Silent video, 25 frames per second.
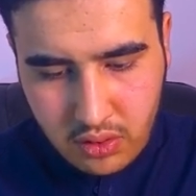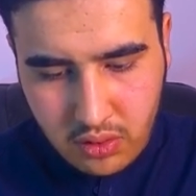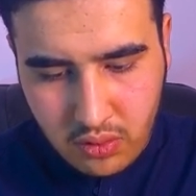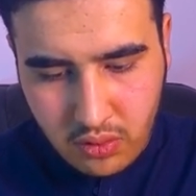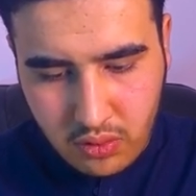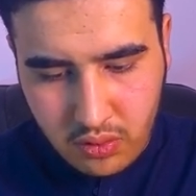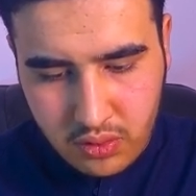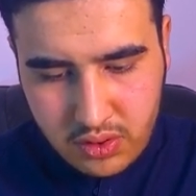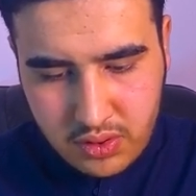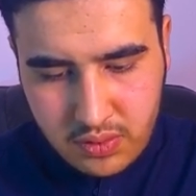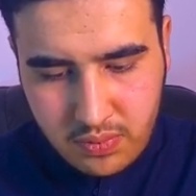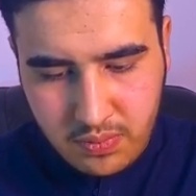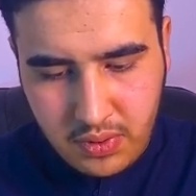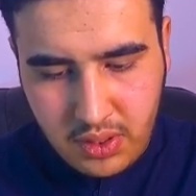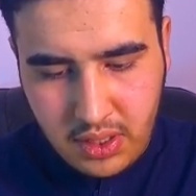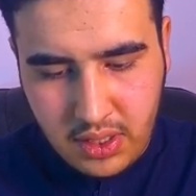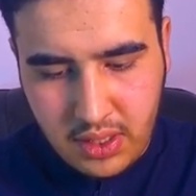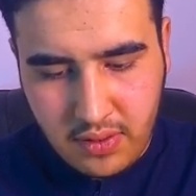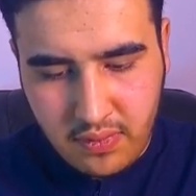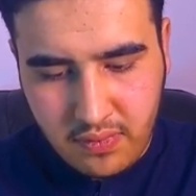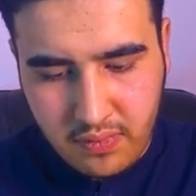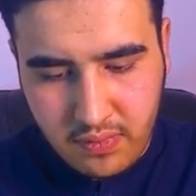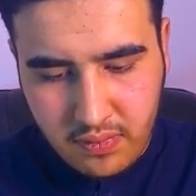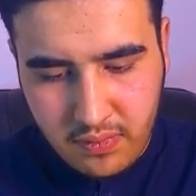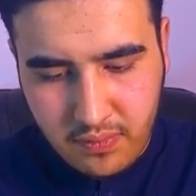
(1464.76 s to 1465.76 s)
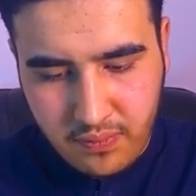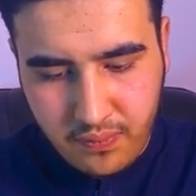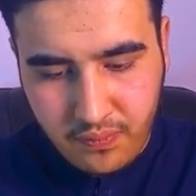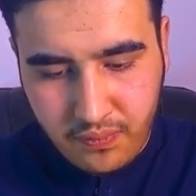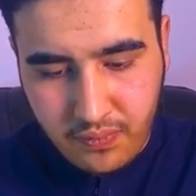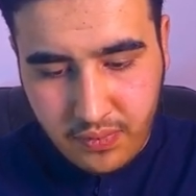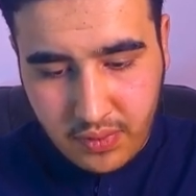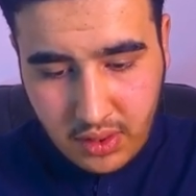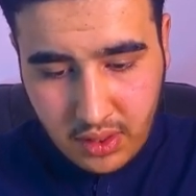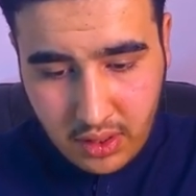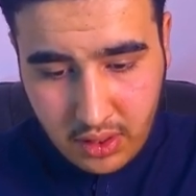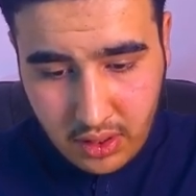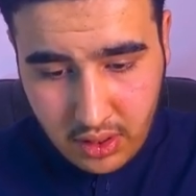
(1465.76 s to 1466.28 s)
OSPF.
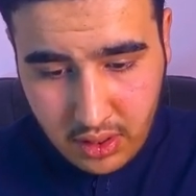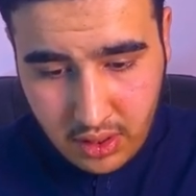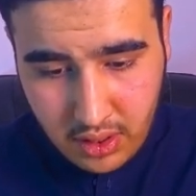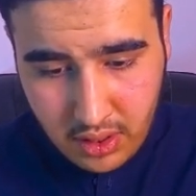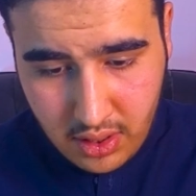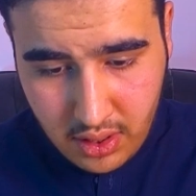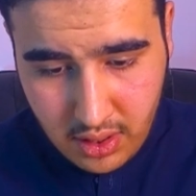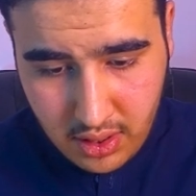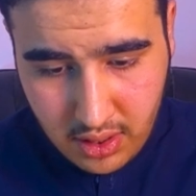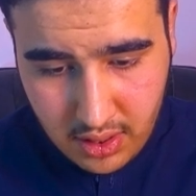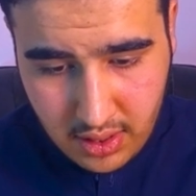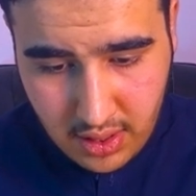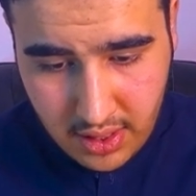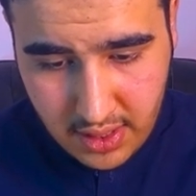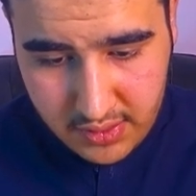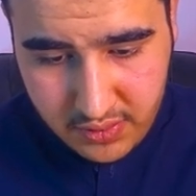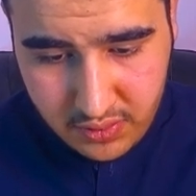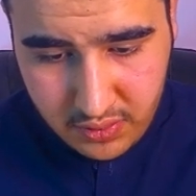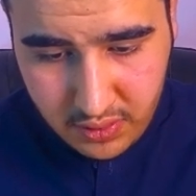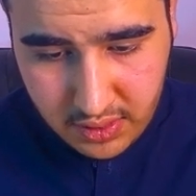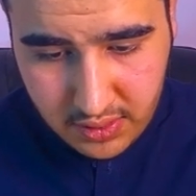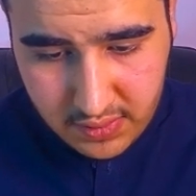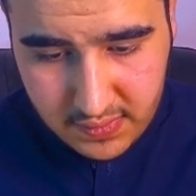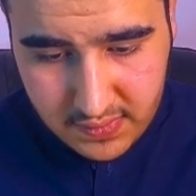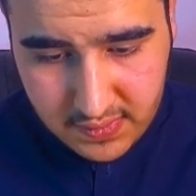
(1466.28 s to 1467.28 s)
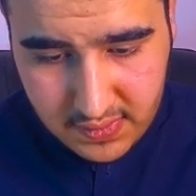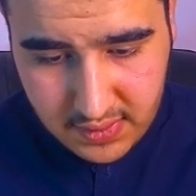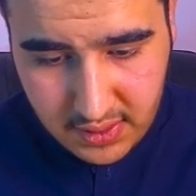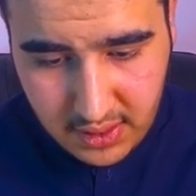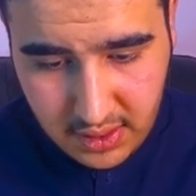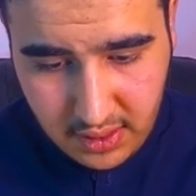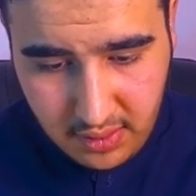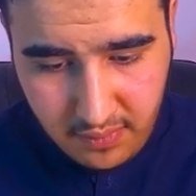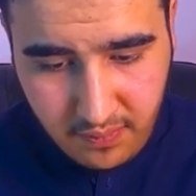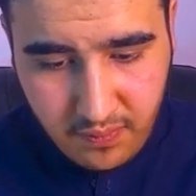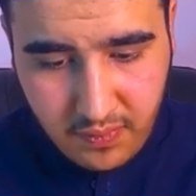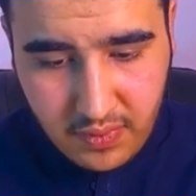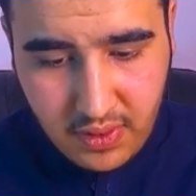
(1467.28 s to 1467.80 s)
As you can
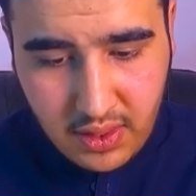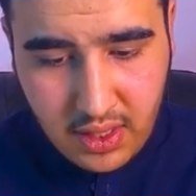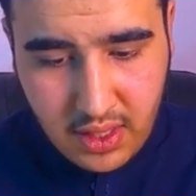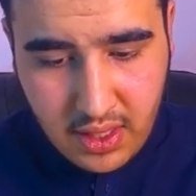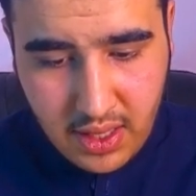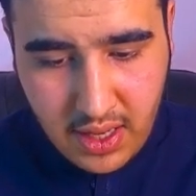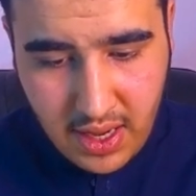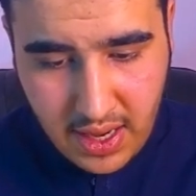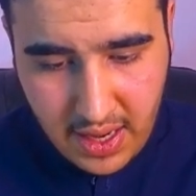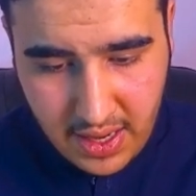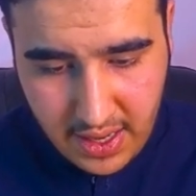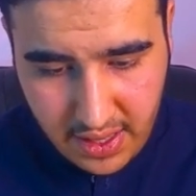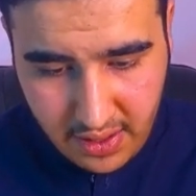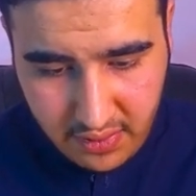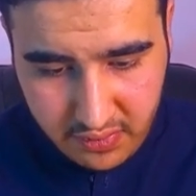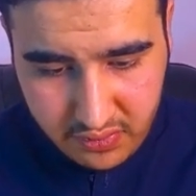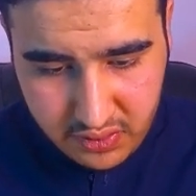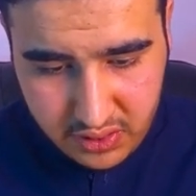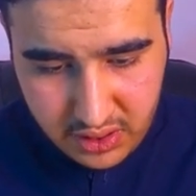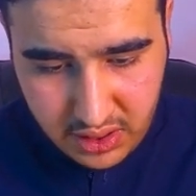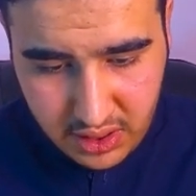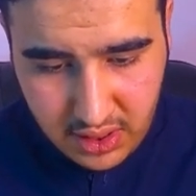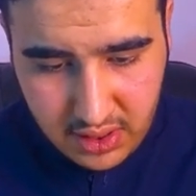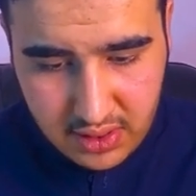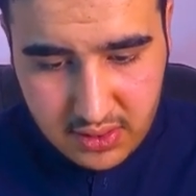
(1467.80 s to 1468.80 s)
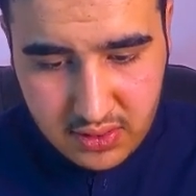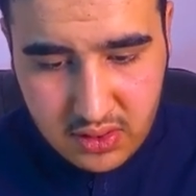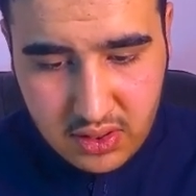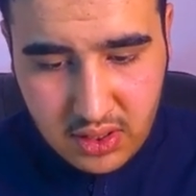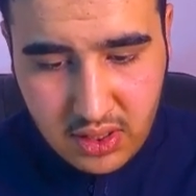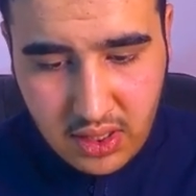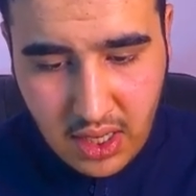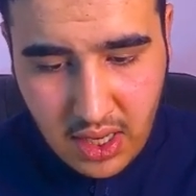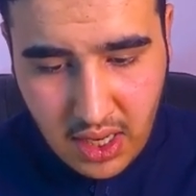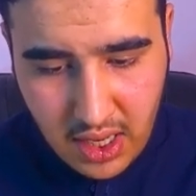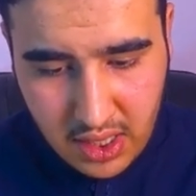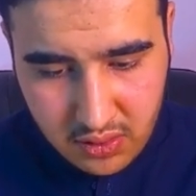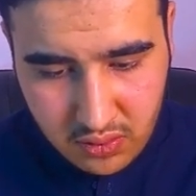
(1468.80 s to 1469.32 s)
see, I have changed
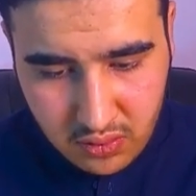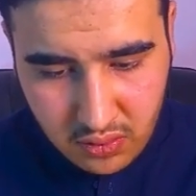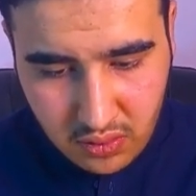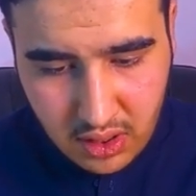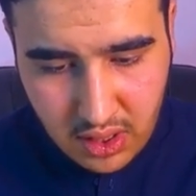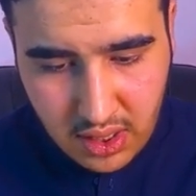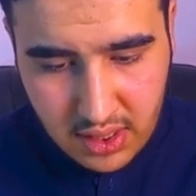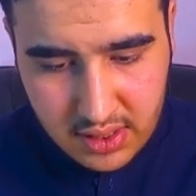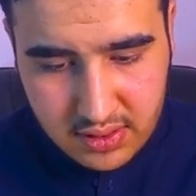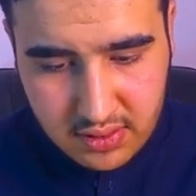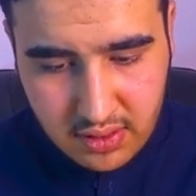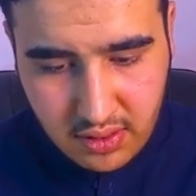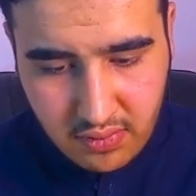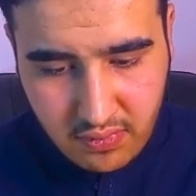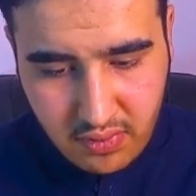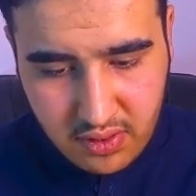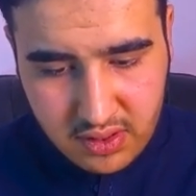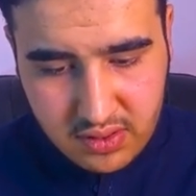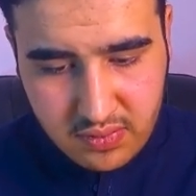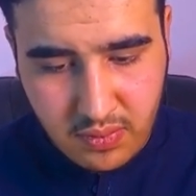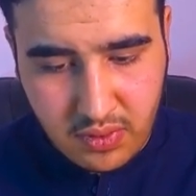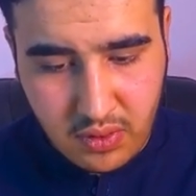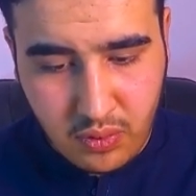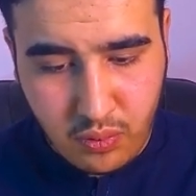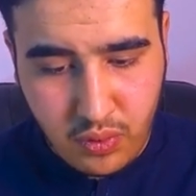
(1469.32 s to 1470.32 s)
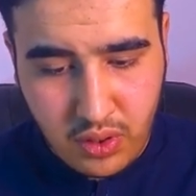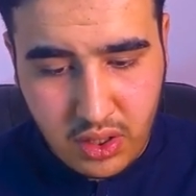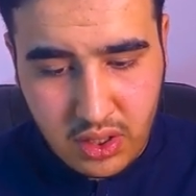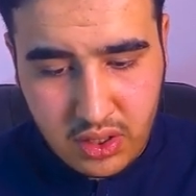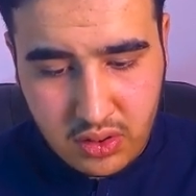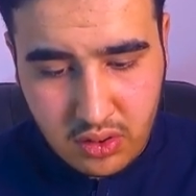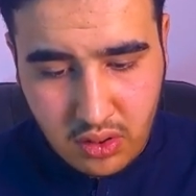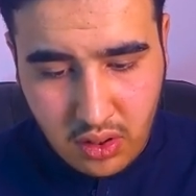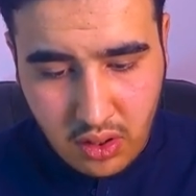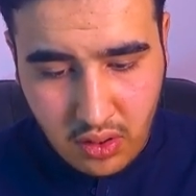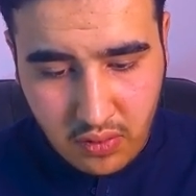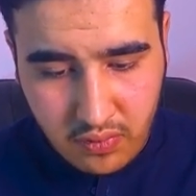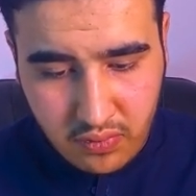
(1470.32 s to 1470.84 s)
the auto cost reference bandwidth
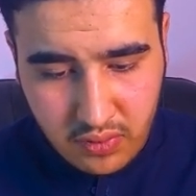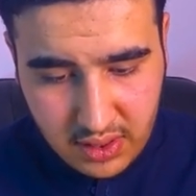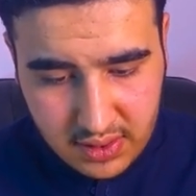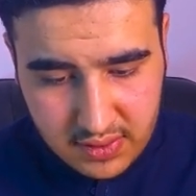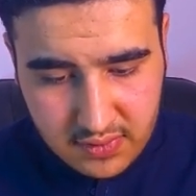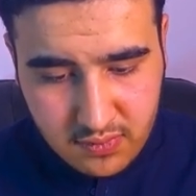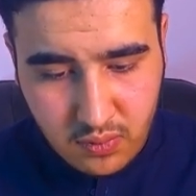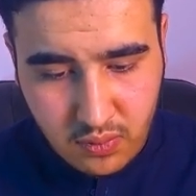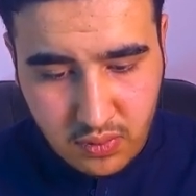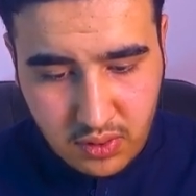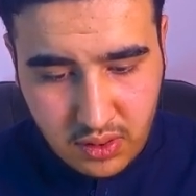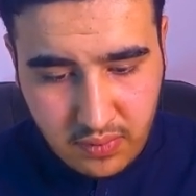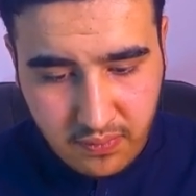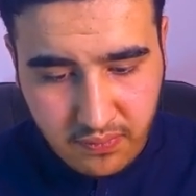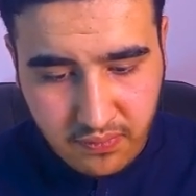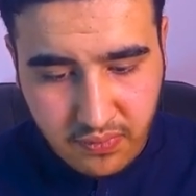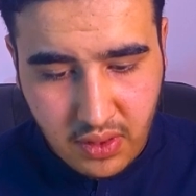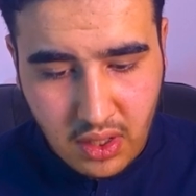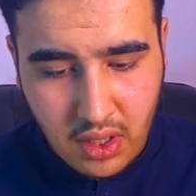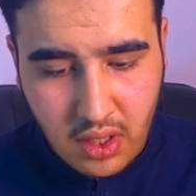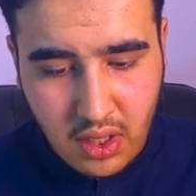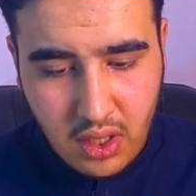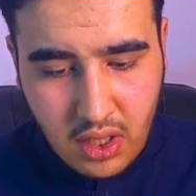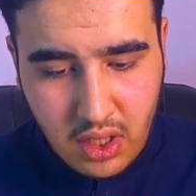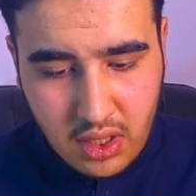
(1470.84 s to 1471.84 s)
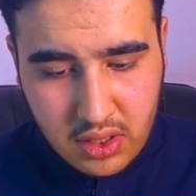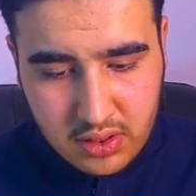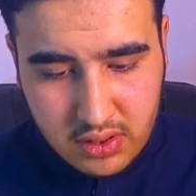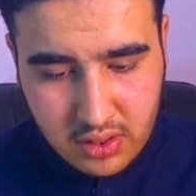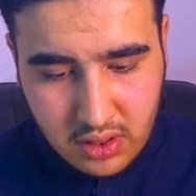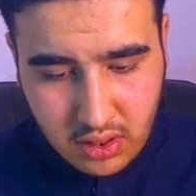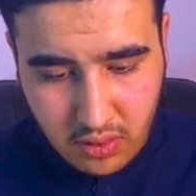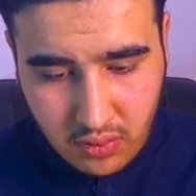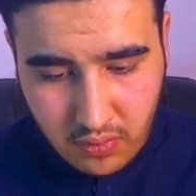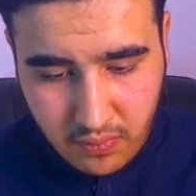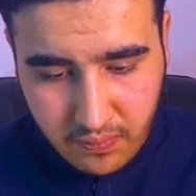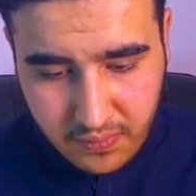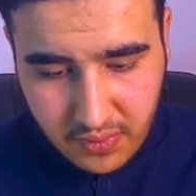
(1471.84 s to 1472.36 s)
of this one.
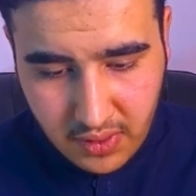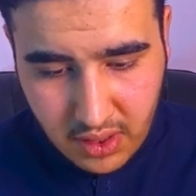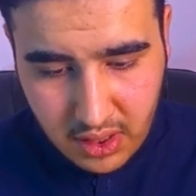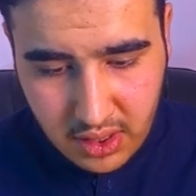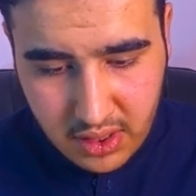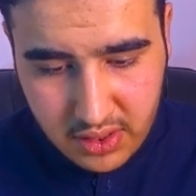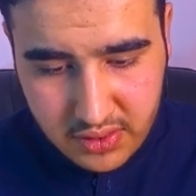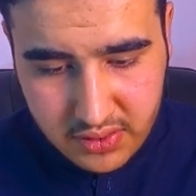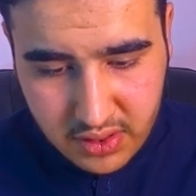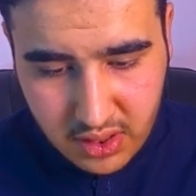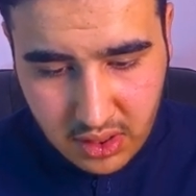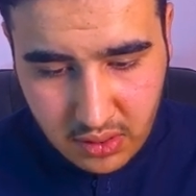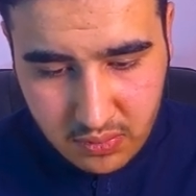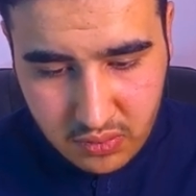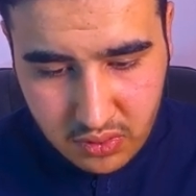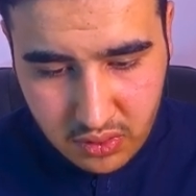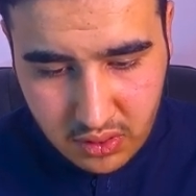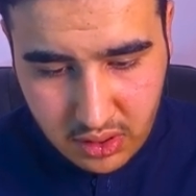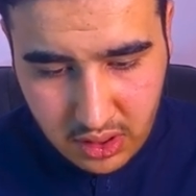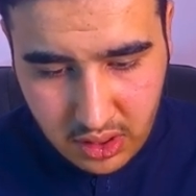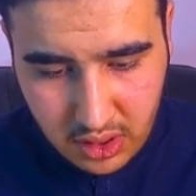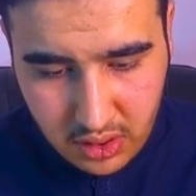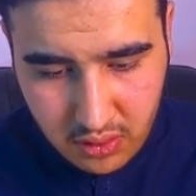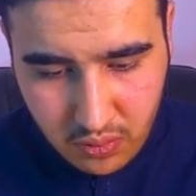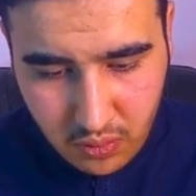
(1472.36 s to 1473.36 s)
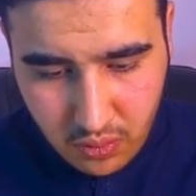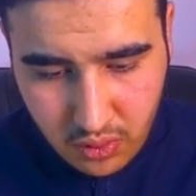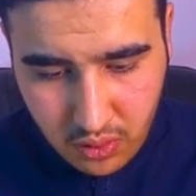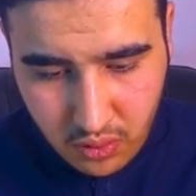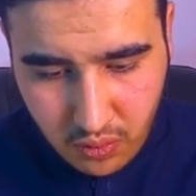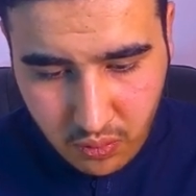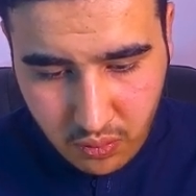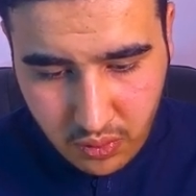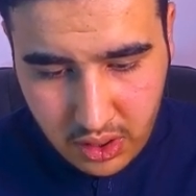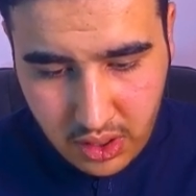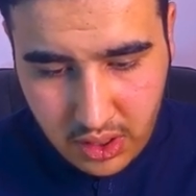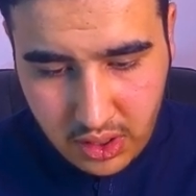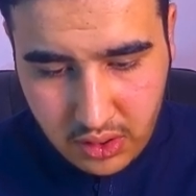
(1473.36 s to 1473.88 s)
So let's come to the
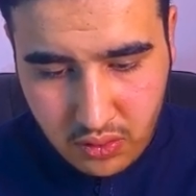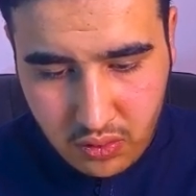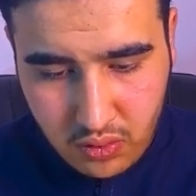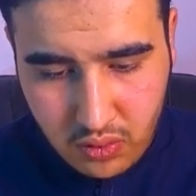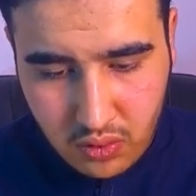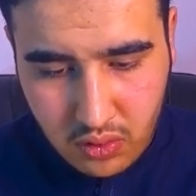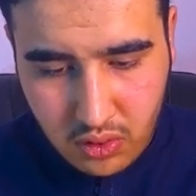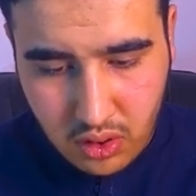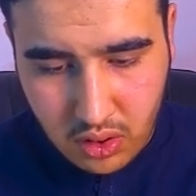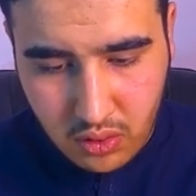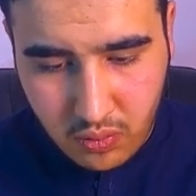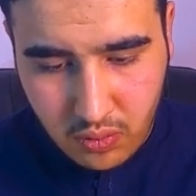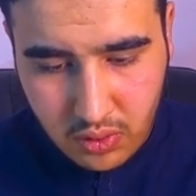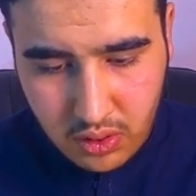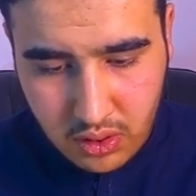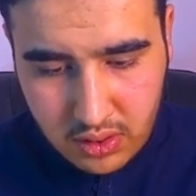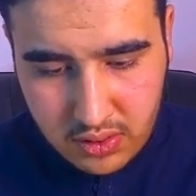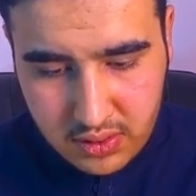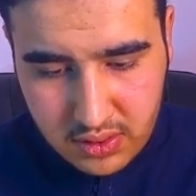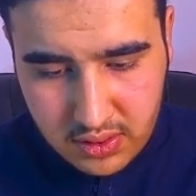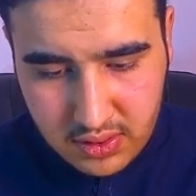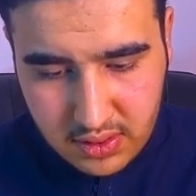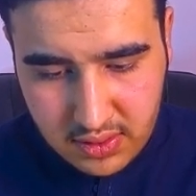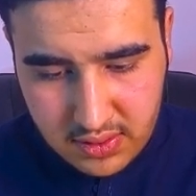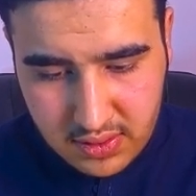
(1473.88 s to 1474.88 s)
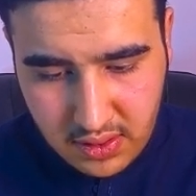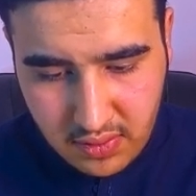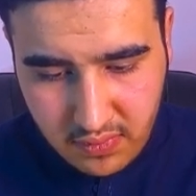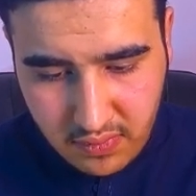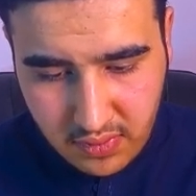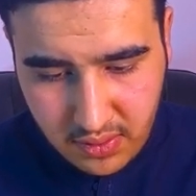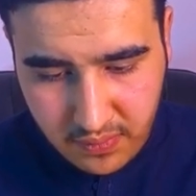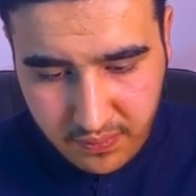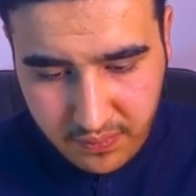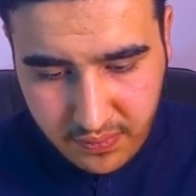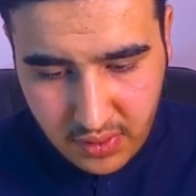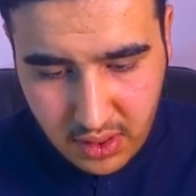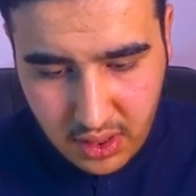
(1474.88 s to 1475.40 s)
network
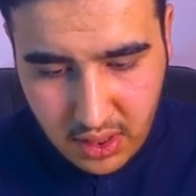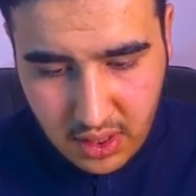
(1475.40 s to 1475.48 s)
192.1.67.